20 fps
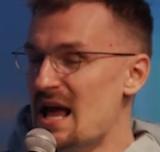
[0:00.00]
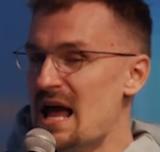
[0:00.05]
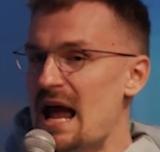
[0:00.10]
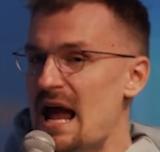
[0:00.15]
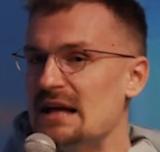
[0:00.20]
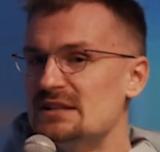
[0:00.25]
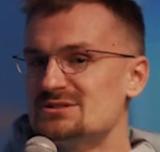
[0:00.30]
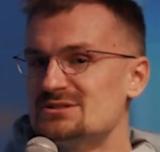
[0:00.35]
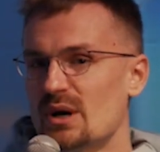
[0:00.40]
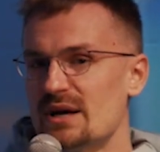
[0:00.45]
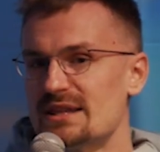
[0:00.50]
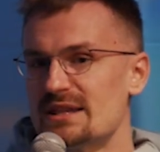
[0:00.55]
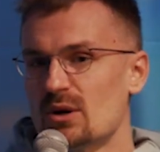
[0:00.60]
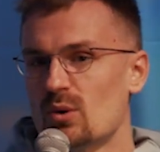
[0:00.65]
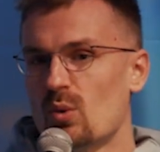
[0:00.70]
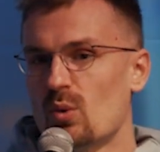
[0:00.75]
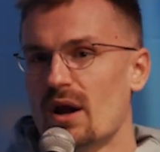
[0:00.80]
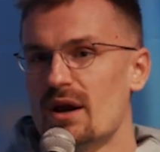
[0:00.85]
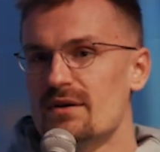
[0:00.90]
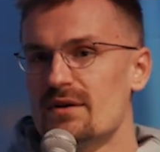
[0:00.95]
And so I think
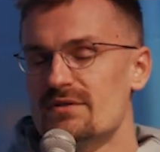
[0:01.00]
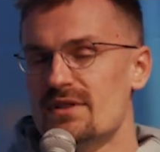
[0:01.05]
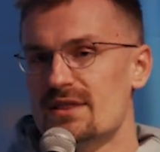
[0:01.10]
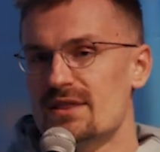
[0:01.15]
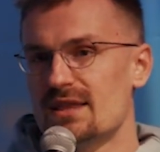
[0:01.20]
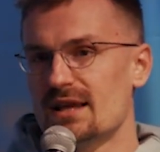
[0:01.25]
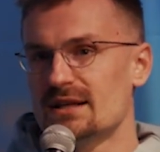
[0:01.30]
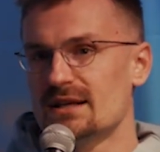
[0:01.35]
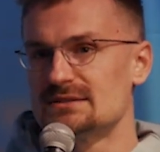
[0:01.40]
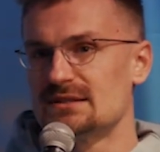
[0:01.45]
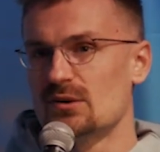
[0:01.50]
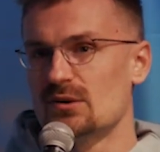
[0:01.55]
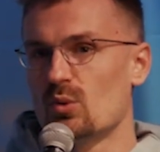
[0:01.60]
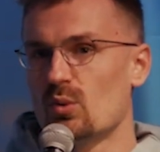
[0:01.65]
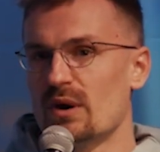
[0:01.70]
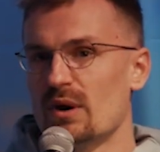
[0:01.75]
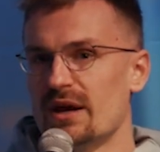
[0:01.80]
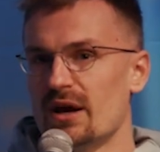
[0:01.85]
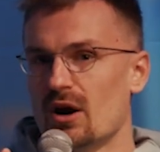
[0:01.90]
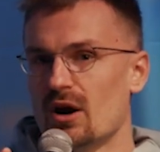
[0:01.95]
one of the things that
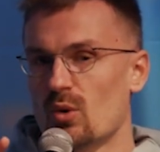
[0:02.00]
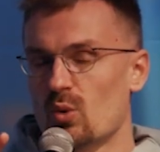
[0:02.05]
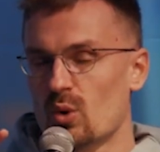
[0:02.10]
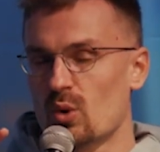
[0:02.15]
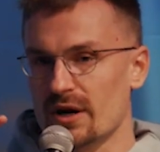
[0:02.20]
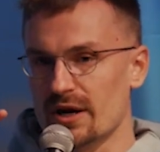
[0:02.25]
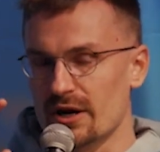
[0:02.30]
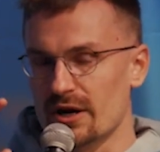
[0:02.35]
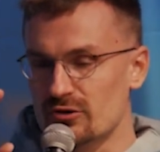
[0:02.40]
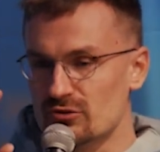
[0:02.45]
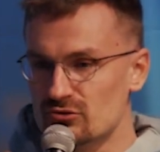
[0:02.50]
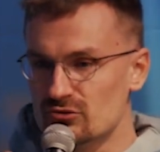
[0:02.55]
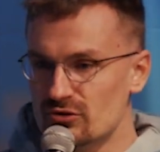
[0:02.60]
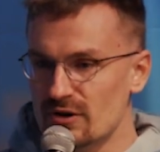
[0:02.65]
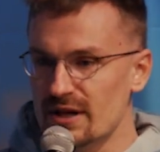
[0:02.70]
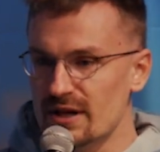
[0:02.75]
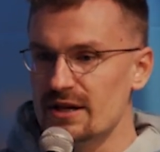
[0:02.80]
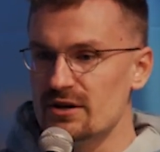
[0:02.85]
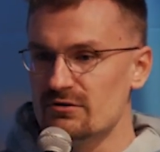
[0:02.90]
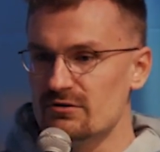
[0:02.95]
we are working
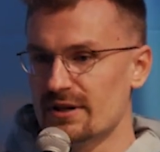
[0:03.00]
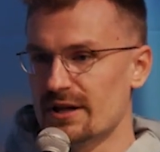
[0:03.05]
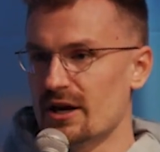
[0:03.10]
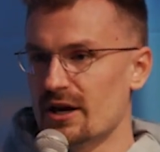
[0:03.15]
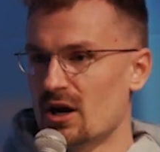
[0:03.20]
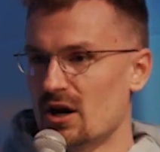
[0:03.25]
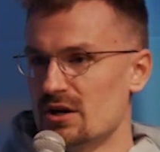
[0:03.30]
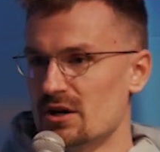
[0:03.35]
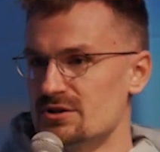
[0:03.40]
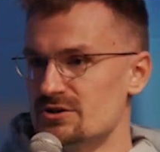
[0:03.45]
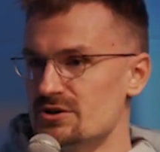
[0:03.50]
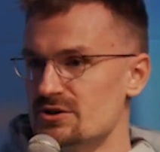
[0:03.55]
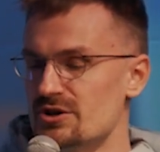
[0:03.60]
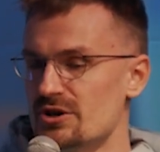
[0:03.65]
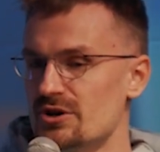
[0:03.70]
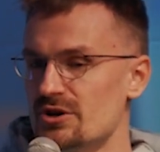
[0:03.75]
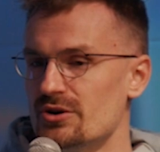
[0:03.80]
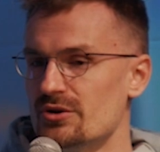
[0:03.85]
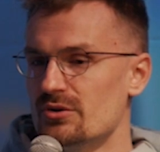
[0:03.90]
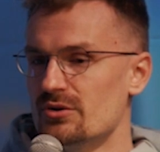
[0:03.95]
really, really hard to
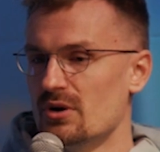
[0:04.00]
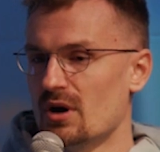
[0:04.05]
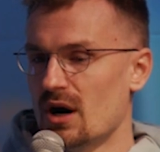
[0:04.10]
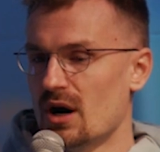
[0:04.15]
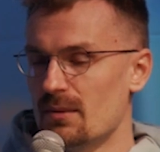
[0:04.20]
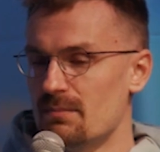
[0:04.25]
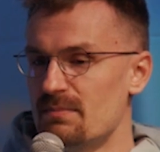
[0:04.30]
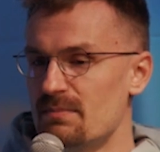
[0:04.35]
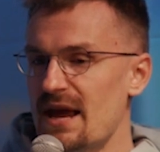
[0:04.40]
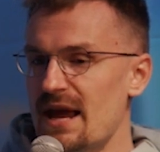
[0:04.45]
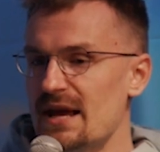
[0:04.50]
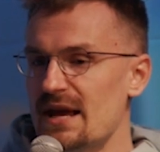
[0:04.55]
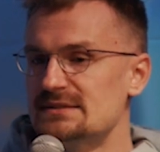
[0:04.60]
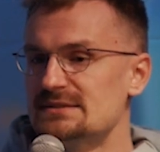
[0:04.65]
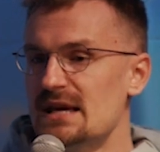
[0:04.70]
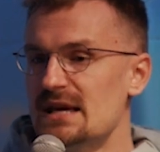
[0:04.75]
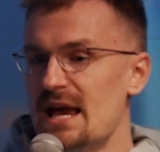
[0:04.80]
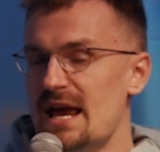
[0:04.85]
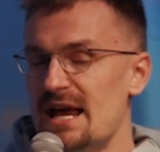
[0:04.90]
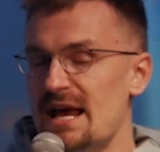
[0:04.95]
do on Base
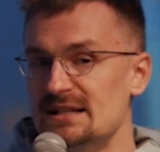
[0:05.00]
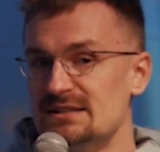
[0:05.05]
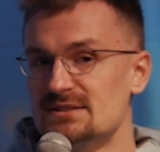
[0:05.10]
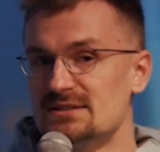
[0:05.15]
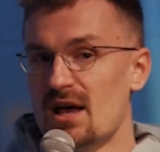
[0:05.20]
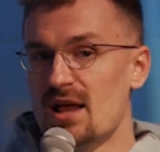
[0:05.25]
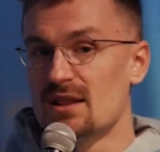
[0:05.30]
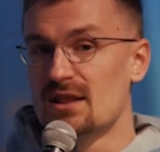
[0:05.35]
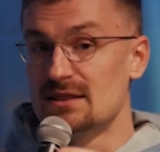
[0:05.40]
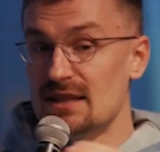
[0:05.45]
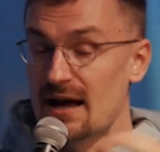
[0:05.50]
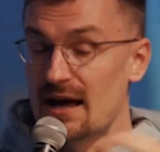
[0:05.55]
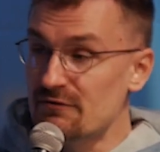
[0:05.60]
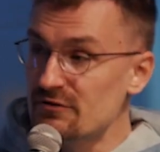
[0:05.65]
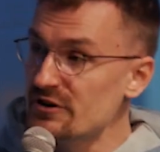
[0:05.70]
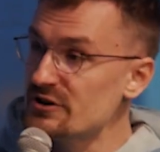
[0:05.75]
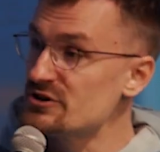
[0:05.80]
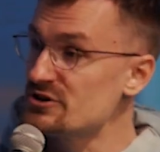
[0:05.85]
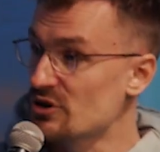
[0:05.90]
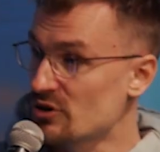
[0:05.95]
is
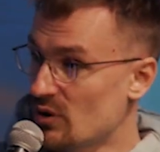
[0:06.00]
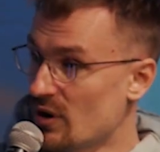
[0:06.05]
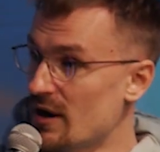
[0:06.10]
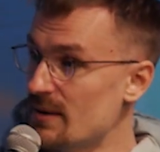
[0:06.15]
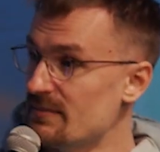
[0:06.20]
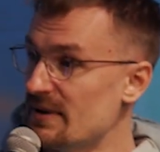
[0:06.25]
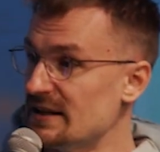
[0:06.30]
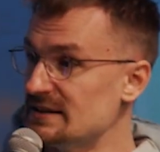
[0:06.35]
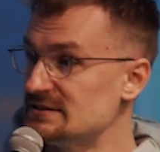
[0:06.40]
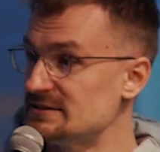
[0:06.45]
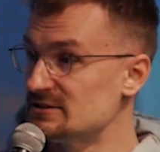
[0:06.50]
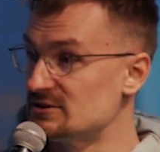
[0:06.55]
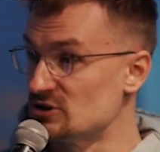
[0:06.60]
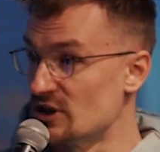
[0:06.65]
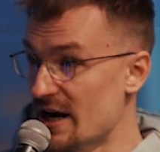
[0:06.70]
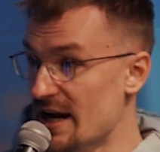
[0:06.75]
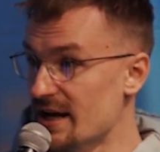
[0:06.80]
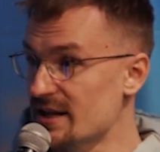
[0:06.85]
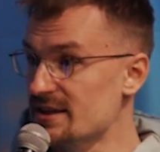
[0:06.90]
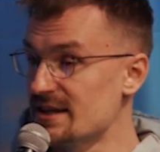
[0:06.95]
leverage the Coinbase
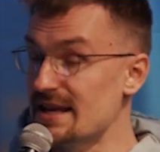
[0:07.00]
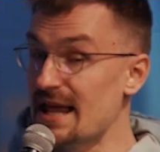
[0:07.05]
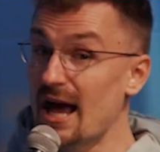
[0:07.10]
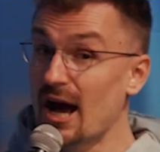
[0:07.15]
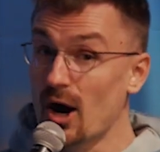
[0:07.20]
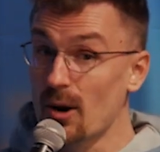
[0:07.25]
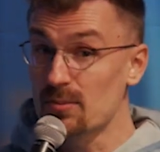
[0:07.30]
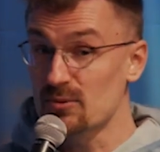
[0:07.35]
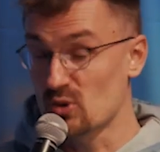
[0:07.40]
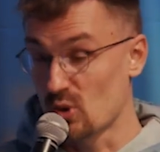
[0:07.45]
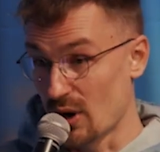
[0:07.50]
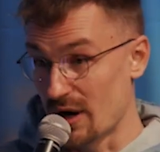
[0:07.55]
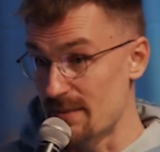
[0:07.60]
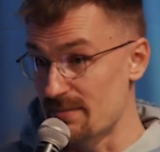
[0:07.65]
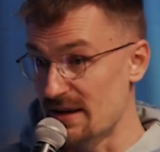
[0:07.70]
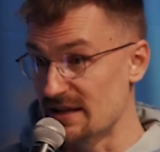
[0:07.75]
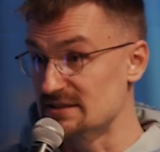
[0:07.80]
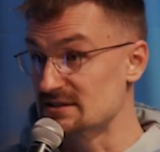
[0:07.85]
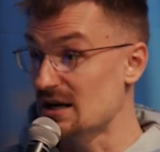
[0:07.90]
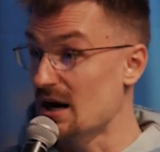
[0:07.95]
strength and help
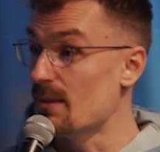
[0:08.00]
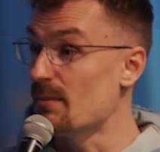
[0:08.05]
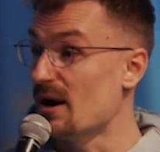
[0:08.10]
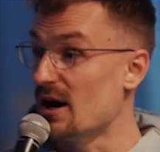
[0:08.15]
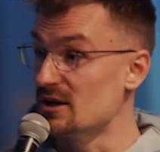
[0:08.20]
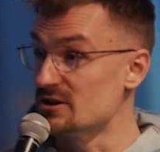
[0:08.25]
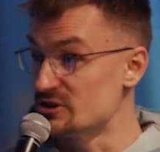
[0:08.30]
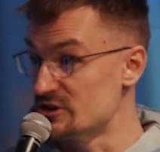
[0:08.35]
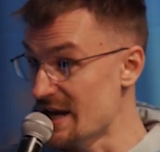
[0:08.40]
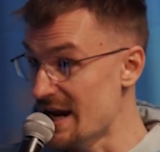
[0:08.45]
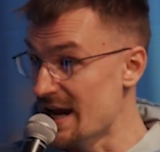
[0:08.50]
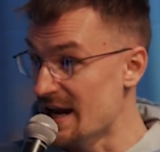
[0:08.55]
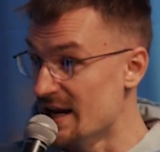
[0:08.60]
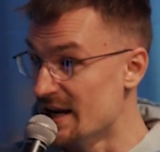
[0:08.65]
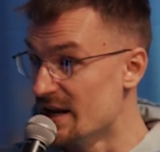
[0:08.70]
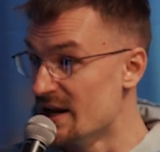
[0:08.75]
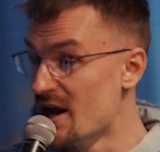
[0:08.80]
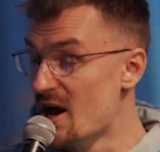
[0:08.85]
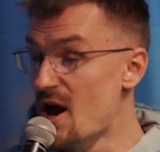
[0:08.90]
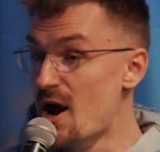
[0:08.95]
Coinbase come on
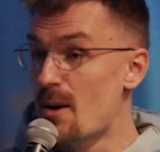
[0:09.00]
chain,